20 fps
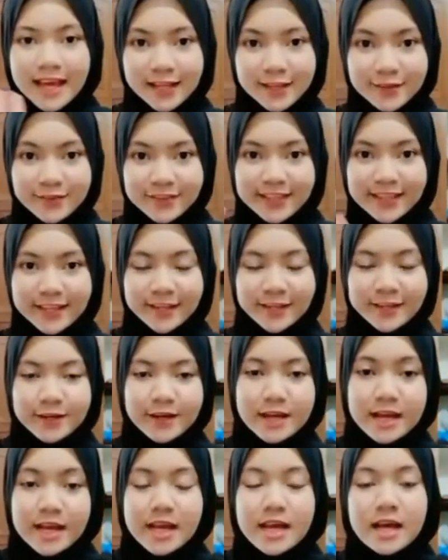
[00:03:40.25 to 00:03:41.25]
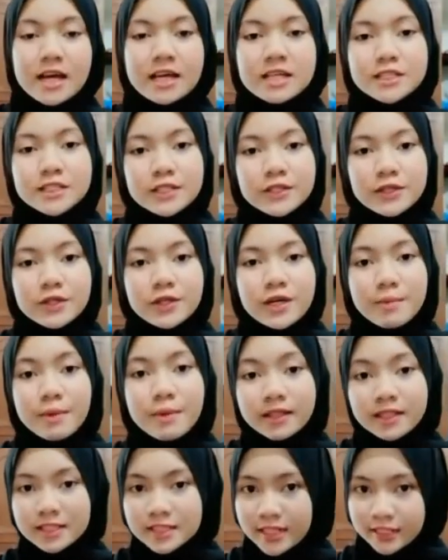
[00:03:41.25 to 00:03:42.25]
Hello there. So
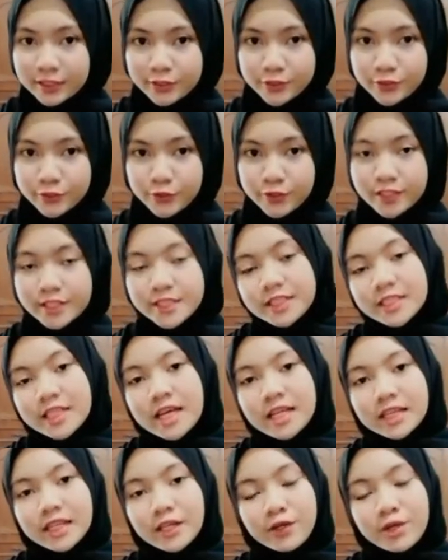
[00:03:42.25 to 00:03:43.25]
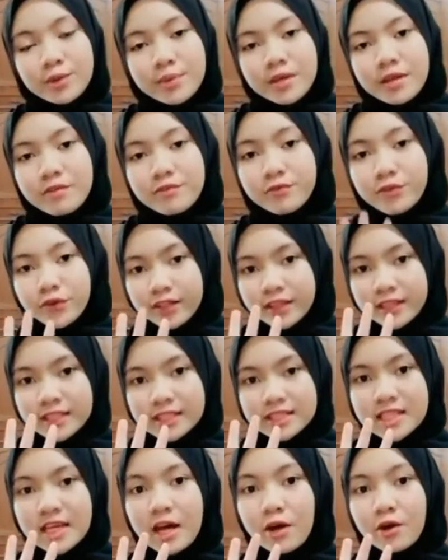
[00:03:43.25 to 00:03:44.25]
about the dinosaurs, there will be 4
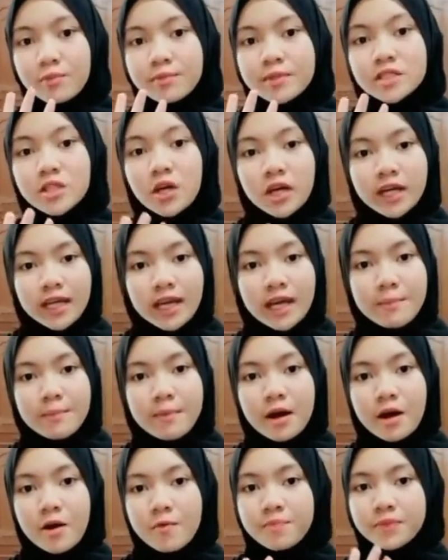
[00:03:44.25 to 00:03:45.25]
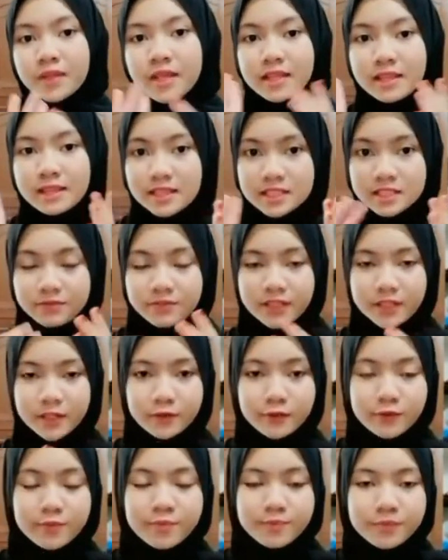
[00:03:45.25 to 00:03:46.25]
things that I'll be talking about in this
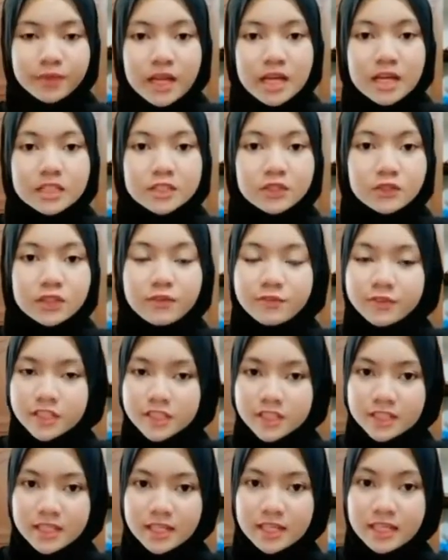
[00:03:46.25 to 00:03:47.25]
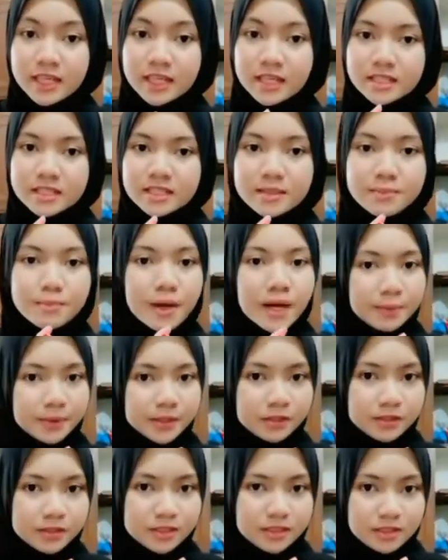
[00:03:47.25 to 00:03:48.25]
video. So the first thing is the
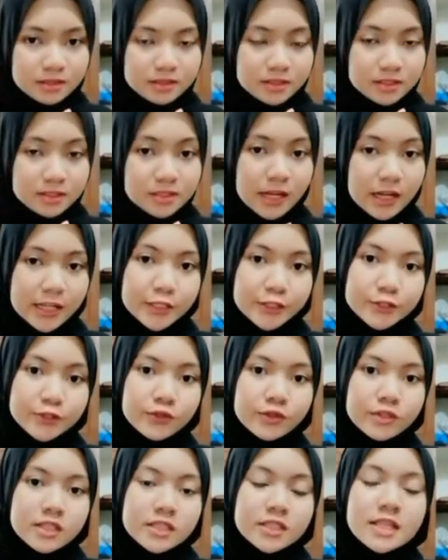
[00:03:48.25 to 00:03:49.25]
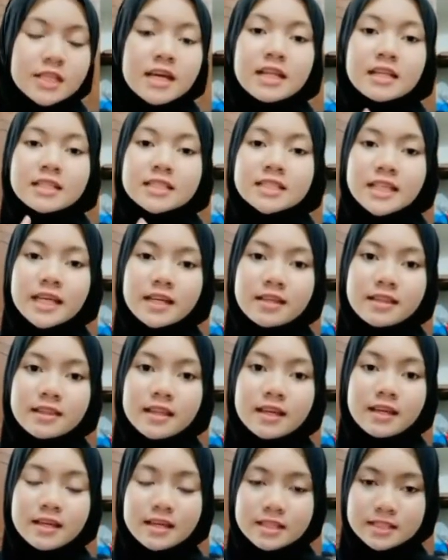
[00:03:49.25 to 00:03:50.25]
bipedal stance in dinosaurs. The
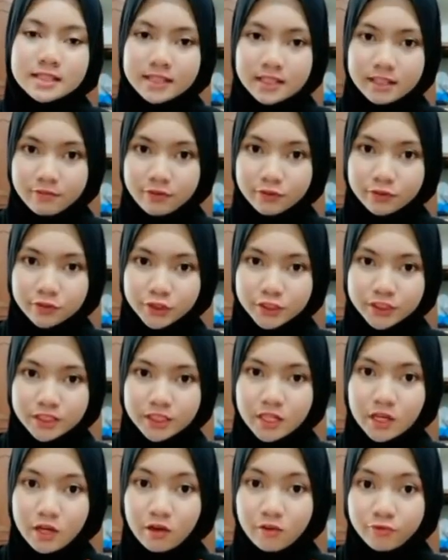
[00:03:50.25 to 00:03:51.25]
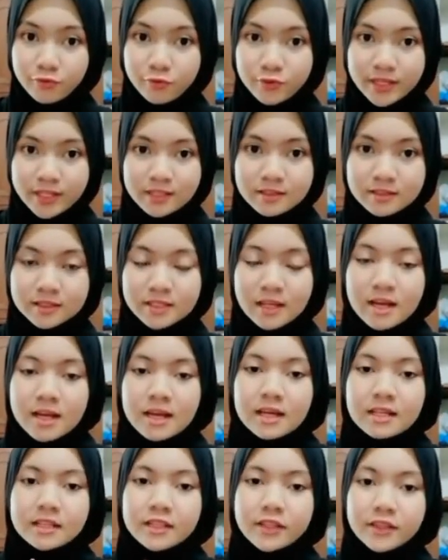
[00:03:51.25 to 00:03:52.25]
second thing is the evolution of wings.
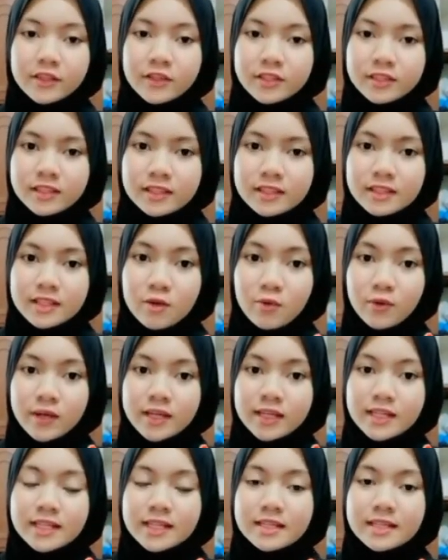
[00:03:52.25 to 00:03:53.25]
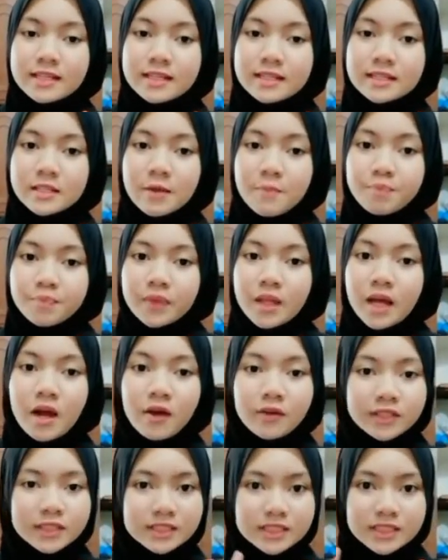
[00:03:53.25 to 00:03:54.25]
The third one is
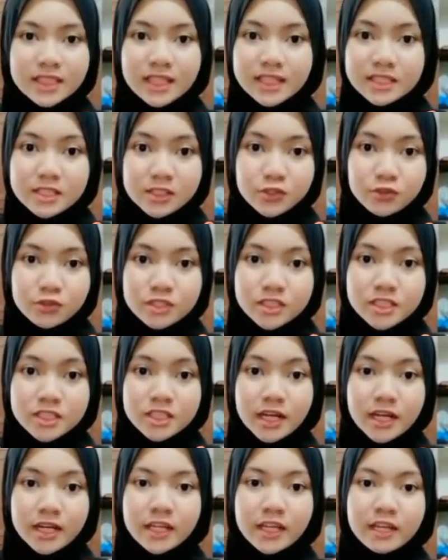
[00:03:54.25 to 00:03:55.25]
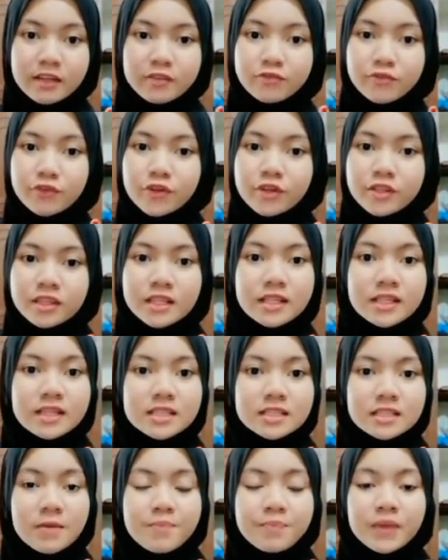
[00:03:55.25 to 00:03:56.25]
how did the dinosaurs die, and fourth
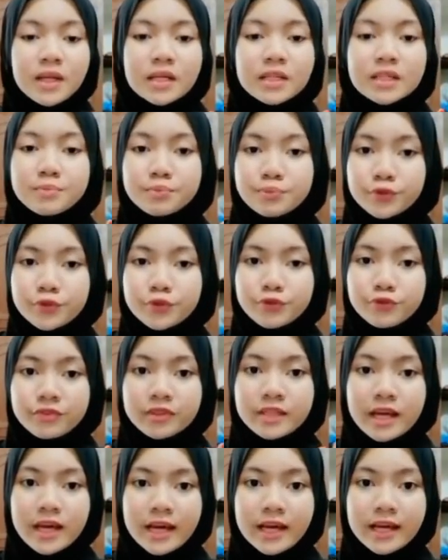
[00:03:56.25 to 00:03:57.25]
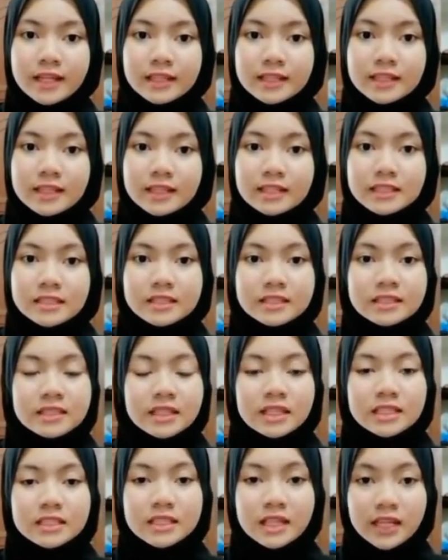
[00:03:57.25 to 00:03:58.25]
is the proof that
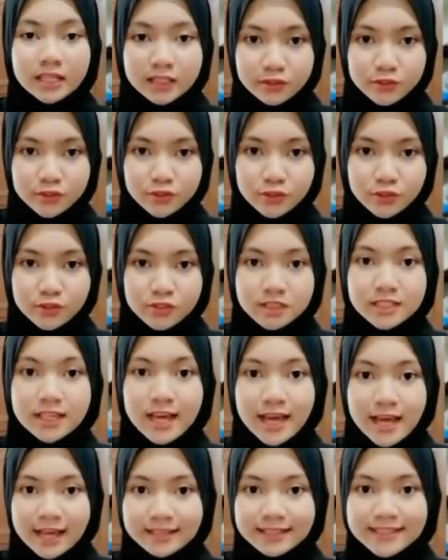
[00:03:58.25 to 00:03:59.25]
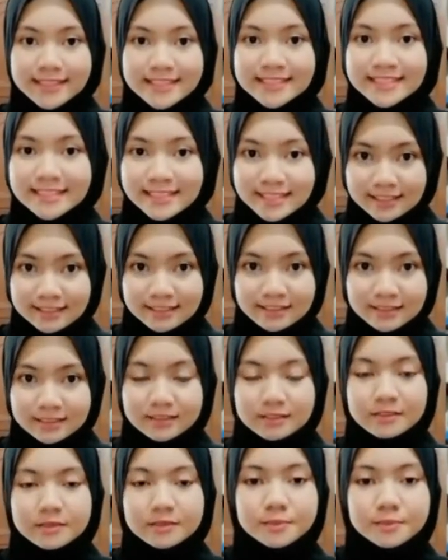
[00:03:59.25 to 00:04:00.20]
the dinosaurs had extinct.